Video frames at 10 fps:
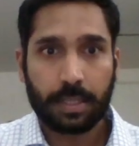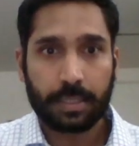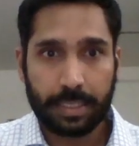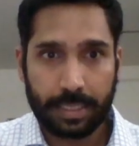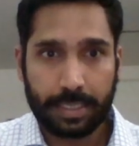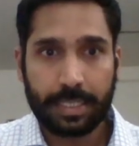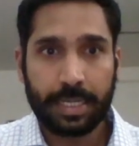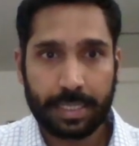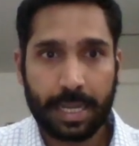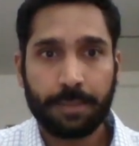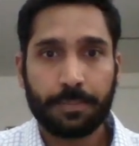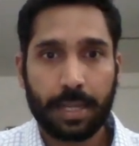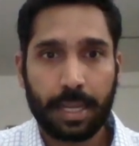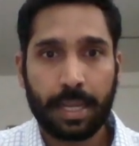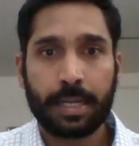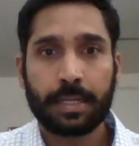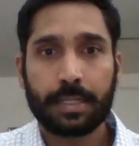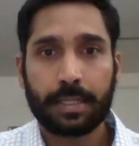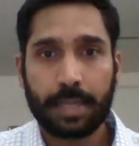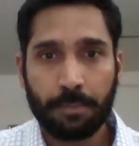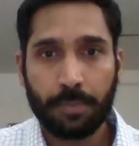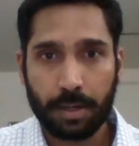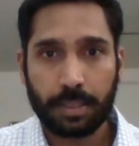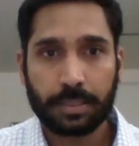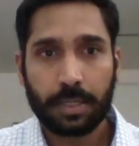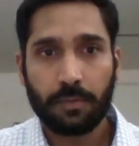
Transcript: the d type in numbers,